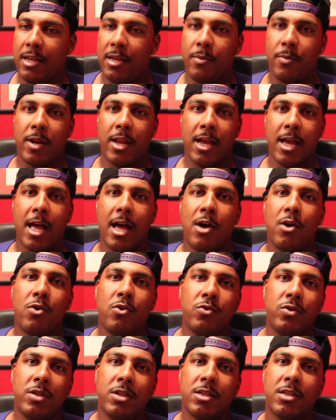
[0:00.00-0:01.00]
Then when I got
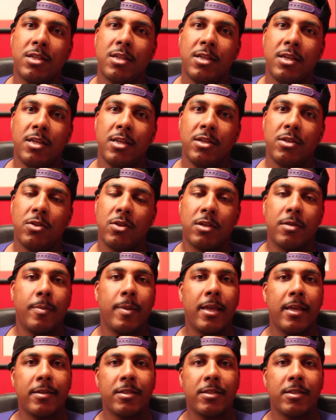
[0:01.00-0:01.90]
older, you know what I mean,